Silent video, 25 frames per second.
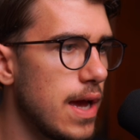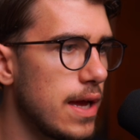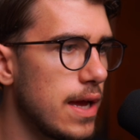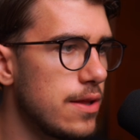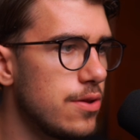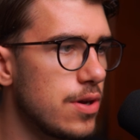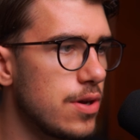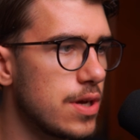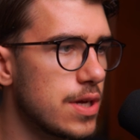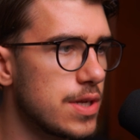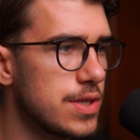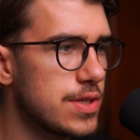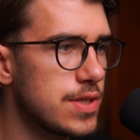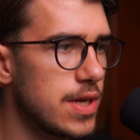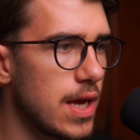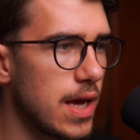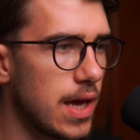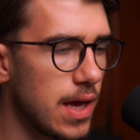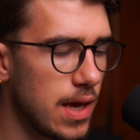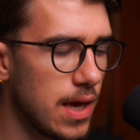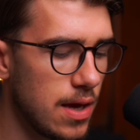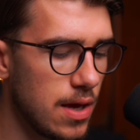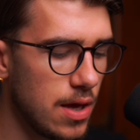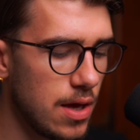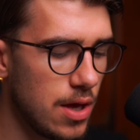And you could
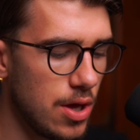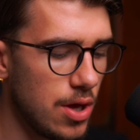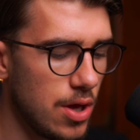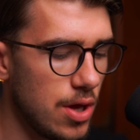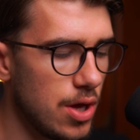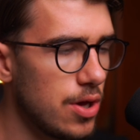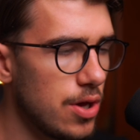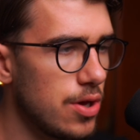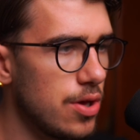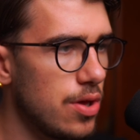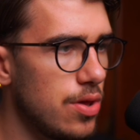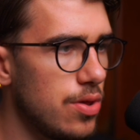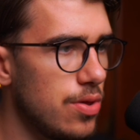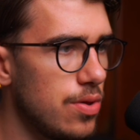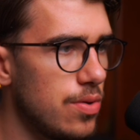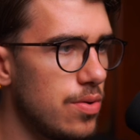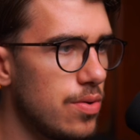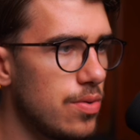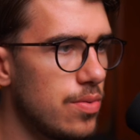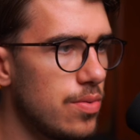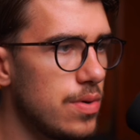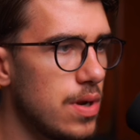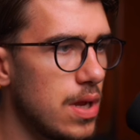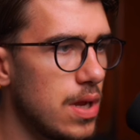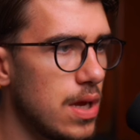say,
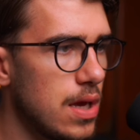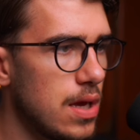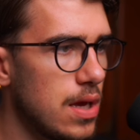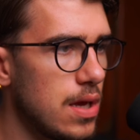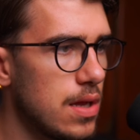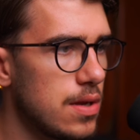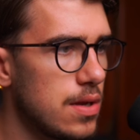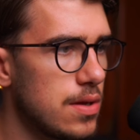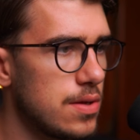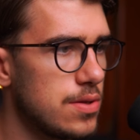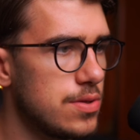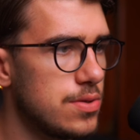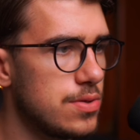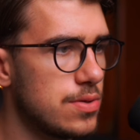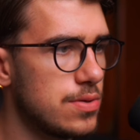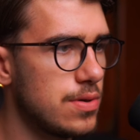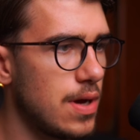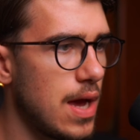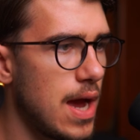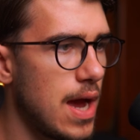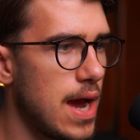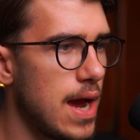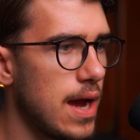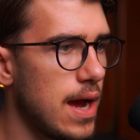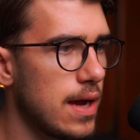you need to
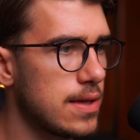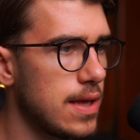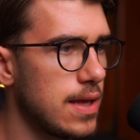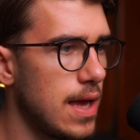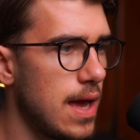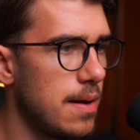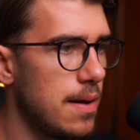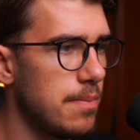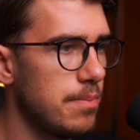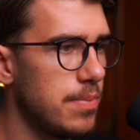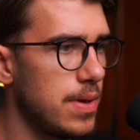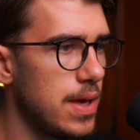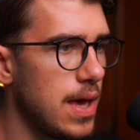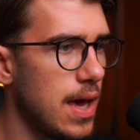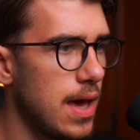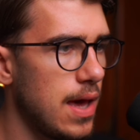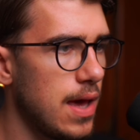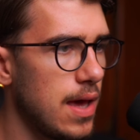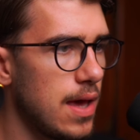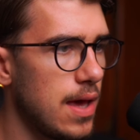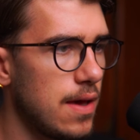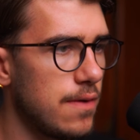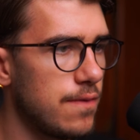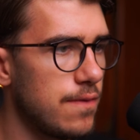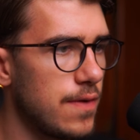act and
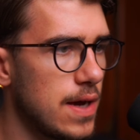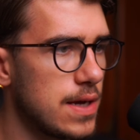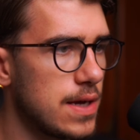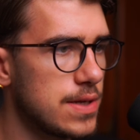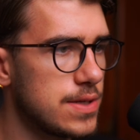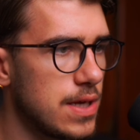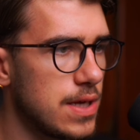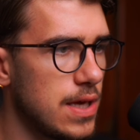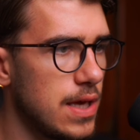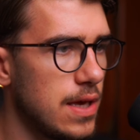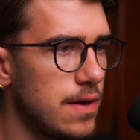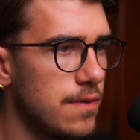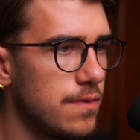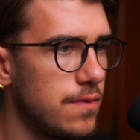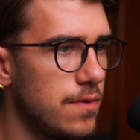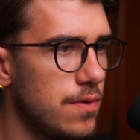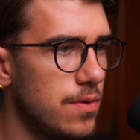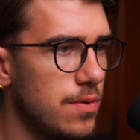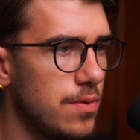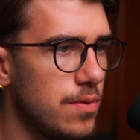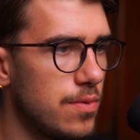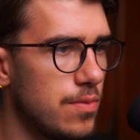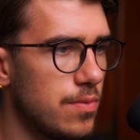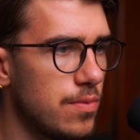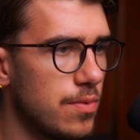behave as if
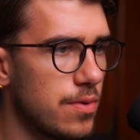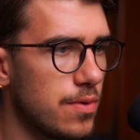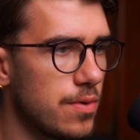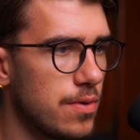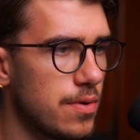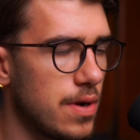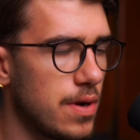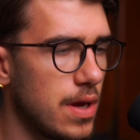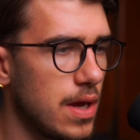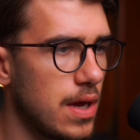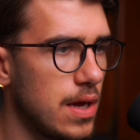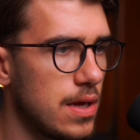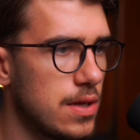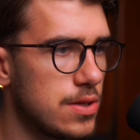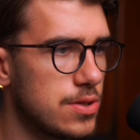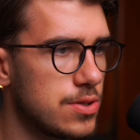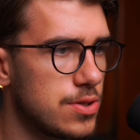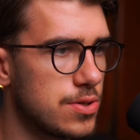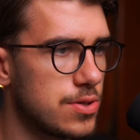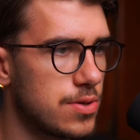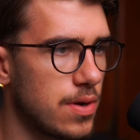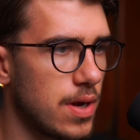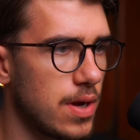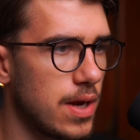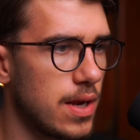you were a
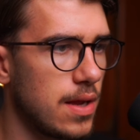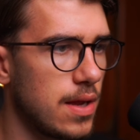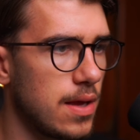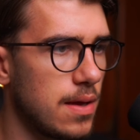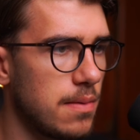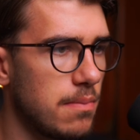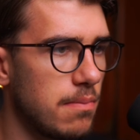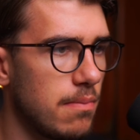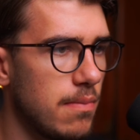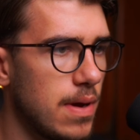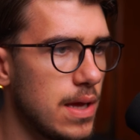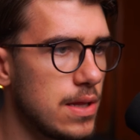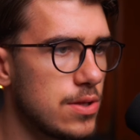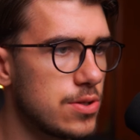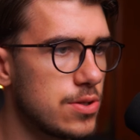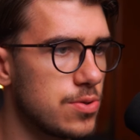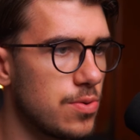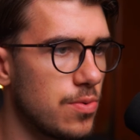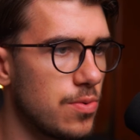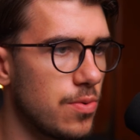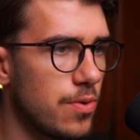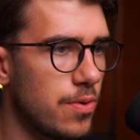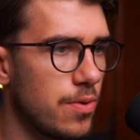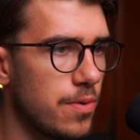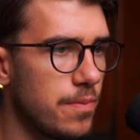trading
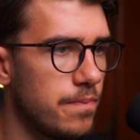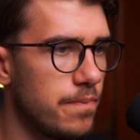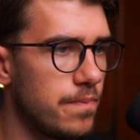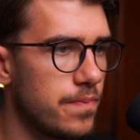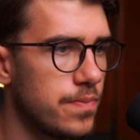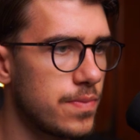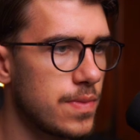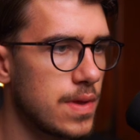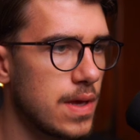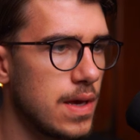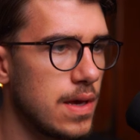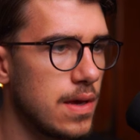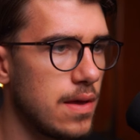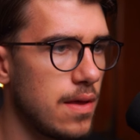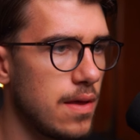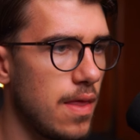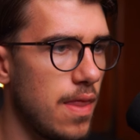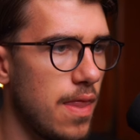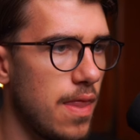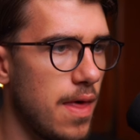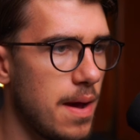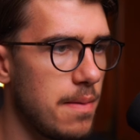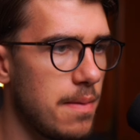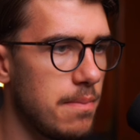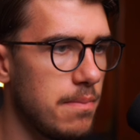mentor.
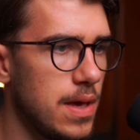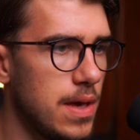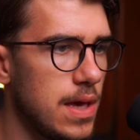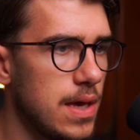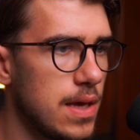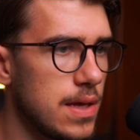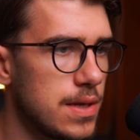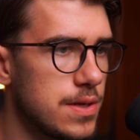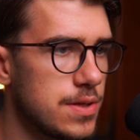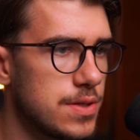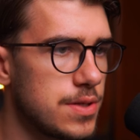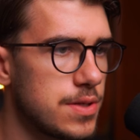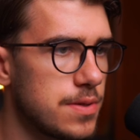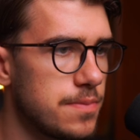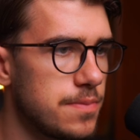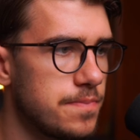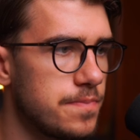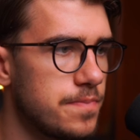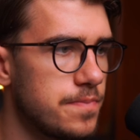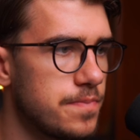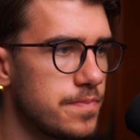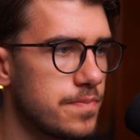That means,